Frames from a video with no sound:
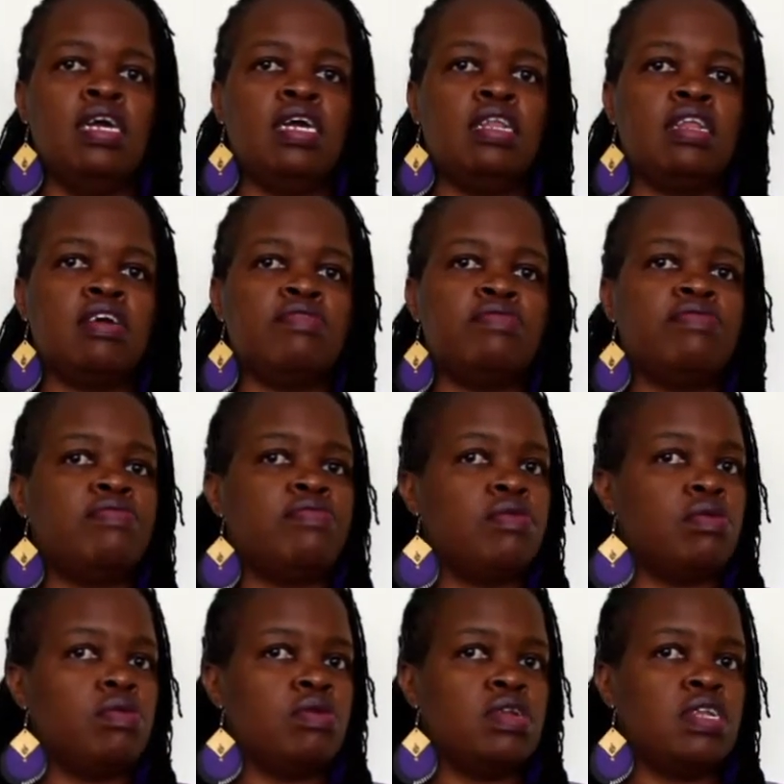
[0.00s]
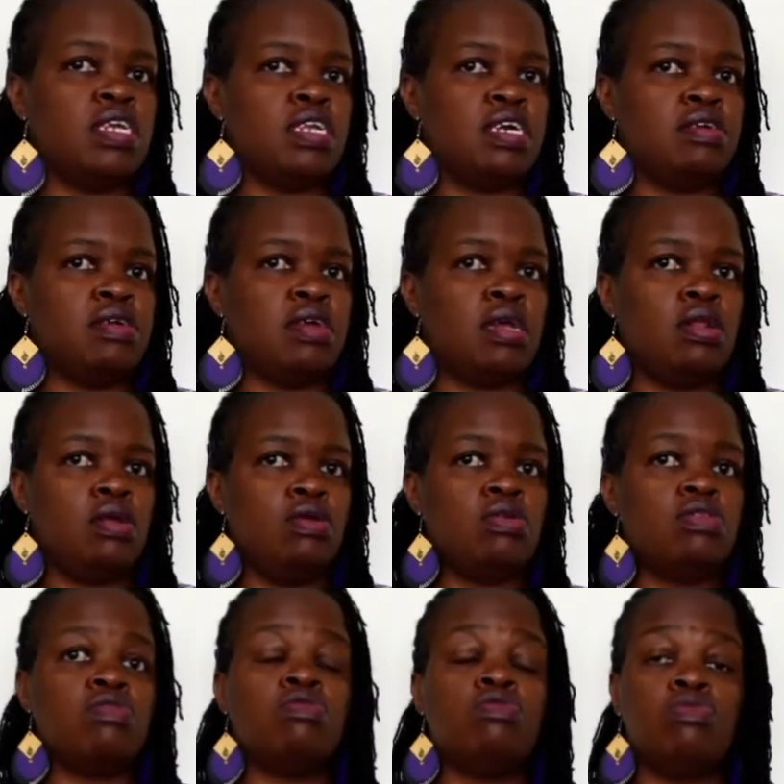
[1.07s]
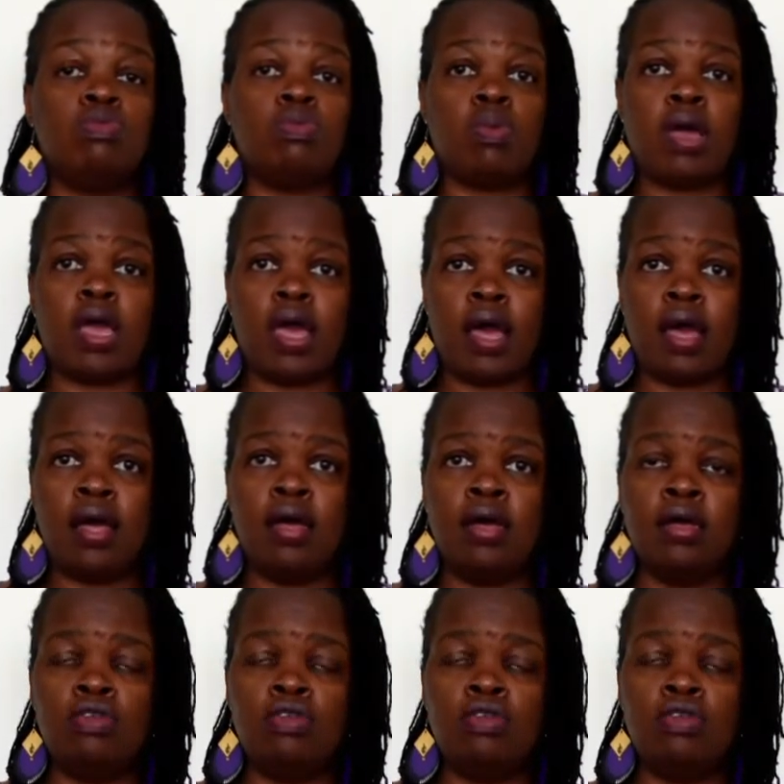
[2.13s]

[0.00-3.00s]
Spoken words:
enough ordinary clothes to wear